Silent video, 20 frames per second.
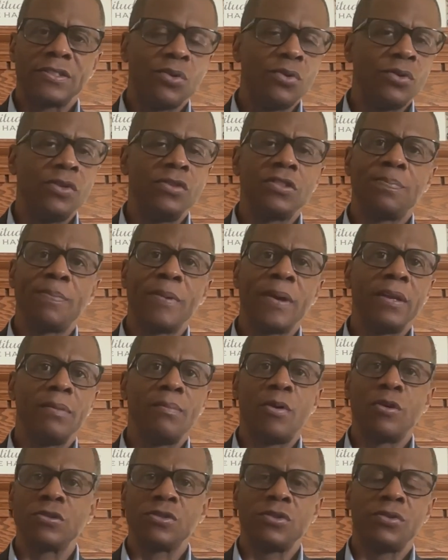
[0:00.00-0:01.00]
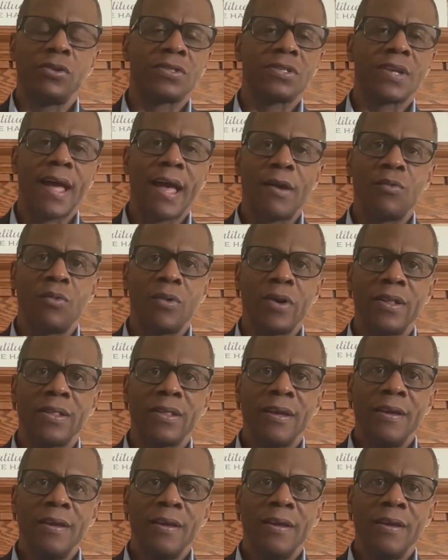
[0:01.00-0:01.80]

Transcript: who you spend most of your time with,